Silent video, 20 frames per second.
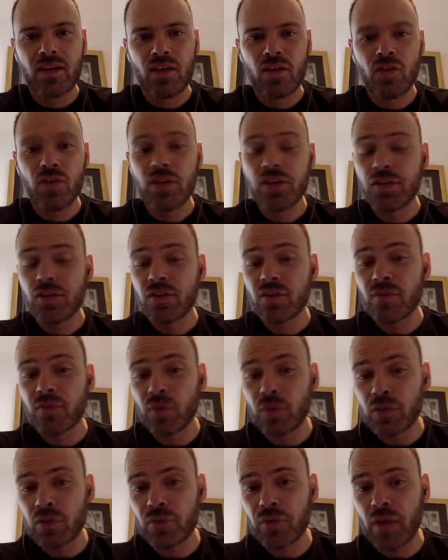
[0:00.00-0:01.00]
you need to
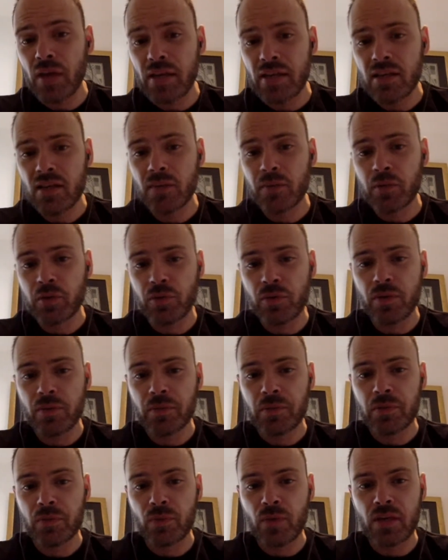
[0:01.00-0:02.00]
diversify income
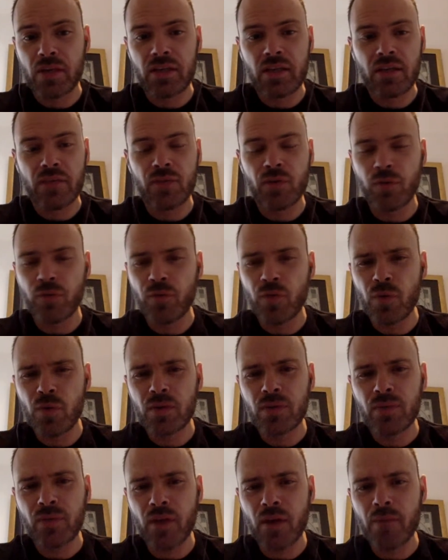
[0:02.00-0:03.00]
streams, right? If you're
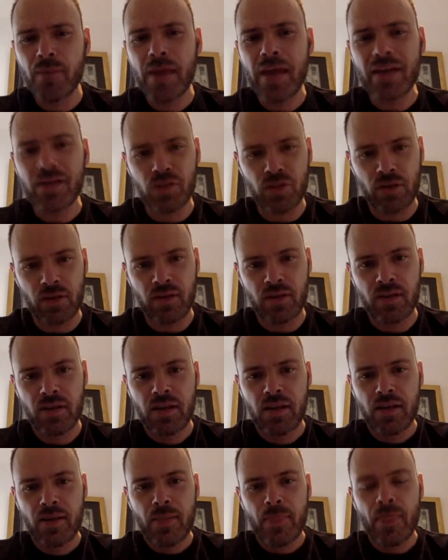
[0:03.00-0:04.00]
focused, imagine.